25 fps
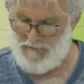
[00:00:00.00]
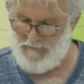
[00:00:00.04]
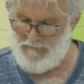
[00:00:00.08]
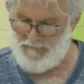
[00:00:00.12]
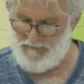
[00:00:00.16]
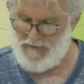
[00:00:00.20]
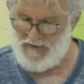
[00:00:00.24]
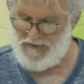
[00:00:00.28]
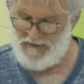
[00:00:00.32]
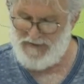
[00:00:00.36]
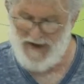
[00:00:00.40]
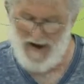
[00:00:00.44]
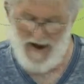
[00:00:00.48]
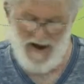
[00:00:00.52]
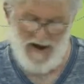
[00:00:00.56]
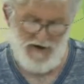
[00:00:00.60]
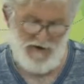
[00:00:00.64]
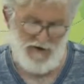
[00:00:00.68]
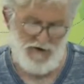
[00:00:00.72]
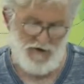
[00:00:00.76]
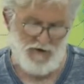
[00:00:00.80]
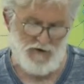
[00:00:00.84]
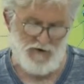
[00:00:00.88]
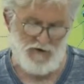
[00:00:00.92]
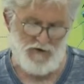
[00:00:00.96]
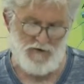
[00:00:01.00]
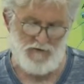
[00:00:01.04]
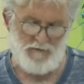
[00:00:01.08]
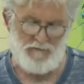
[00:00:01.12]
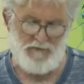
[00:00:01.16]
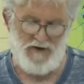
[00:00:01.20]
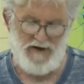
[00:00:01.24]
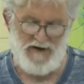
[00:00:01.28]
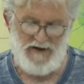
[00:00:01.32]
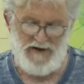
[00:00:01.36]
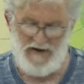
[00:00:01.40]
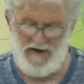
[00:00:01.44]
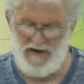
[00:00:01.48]
Daniel
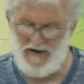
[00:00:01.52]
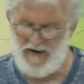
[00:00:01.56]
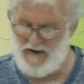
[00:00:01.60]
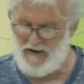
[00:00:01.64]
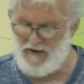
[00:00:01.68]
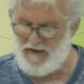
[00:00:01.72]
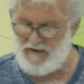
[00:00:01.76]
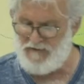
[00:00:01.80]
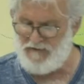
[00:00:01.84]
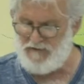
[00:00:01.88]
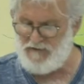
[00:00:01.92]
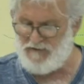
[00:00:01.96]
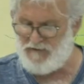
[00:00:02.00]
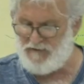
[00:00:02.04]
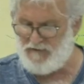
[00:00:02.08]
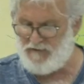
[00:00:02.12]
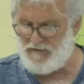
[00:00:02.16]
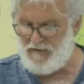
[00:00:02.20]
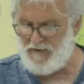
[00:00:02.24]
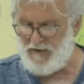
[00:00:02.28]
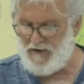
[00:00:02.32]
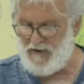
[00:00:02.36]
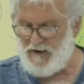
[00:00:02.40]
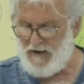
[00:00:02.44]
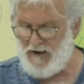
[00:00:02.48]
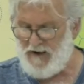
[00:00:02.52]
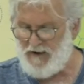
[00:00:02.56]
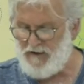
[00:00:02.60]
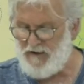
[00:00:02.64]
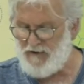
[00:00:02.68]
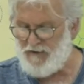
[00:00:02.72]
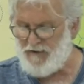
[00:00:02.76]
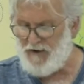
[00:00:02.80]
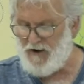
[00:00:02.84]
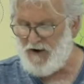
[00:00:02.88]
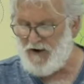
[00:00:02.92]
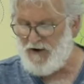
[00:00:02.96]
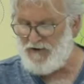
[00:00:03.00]
begins in the
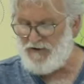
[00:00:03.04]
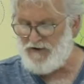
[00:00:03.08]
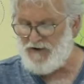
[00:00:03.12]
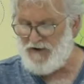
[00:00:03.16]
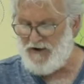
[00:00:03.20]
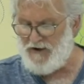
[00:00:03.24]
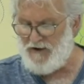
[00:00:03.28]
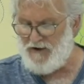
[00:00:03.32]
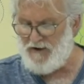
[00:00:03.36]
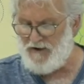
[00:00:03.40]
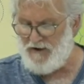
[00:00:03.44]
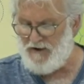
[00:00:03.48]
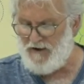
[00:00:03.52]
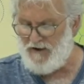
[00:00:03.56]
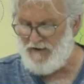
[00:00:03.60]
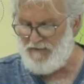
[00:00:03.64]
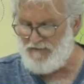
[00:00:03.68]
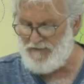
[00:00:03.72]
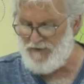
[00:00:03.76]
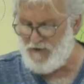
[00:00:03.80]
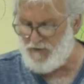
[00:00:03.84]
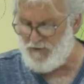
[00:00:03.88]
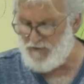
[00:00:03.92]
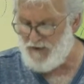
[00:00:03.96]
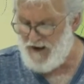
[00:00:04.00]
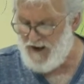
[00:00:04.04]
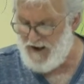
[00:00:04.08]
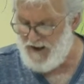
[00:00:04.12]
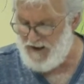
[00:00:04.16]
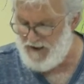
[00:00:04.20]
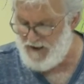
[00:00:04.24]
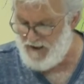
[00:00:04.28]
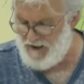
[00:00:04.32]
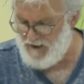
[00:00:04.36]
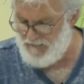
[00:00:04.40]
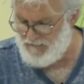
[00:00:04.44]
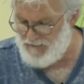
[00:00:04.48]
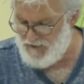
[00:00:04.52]
3rd year of the reign
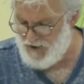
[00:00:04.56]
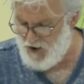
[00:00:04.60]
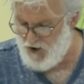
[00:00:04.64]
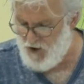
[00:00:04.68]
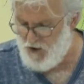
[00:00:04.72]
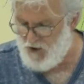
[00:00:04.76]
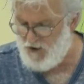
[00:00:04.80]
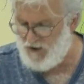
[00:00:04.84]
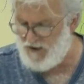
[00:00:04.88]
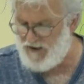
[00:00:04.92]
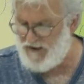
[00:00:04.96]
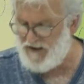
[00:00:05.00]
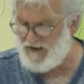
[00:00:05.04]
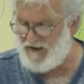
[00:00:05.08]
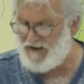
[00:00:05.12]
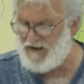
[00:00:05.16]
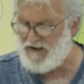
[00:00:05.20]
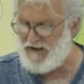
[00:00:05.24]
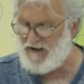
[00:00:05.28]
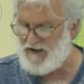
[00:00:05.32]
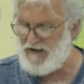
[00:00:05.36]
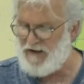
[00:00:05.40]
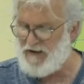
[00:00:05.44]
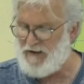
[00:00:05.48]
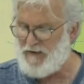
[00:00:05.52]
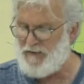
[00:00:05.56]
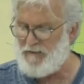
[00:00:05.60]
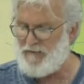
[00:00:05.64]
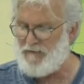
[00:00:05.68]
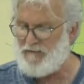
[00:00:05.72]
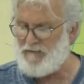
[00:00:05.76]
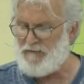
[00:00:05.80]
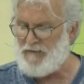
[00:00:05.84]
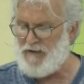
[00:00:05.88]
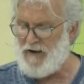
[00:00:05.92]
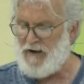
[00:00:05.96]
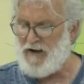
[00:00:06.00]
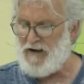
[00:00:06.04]
of
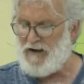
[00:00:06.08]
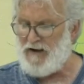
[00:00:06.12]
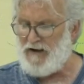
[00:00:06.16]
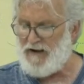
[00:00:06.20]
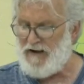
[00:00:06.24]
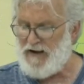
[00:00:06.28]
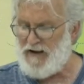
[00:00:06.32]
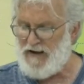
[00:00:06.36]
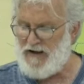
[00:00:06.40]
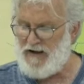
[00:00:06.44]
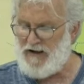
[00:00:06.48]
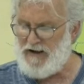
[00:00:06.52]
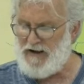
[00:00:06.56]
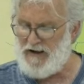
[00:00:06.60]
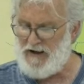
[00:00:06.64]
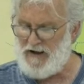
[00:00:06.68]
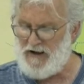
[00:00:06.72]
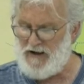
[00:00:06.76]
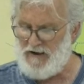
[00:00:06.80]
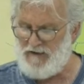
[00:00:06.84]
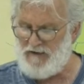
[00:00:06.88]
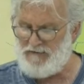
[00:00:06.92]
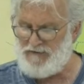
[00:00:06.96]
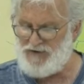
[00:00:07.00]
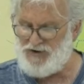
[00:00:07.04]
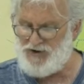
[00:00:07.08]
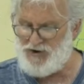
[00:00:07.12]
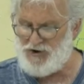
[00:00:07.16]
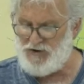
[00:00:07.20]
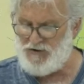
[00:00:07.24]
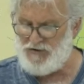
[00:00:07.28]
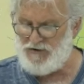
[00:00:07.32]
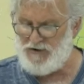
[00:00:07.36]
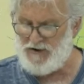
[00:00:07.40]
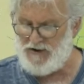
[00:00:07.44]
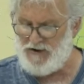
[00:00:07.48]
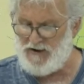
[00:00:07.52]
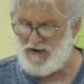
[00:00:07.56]
Jehoiakim, king of
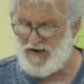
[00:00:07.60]
Judah.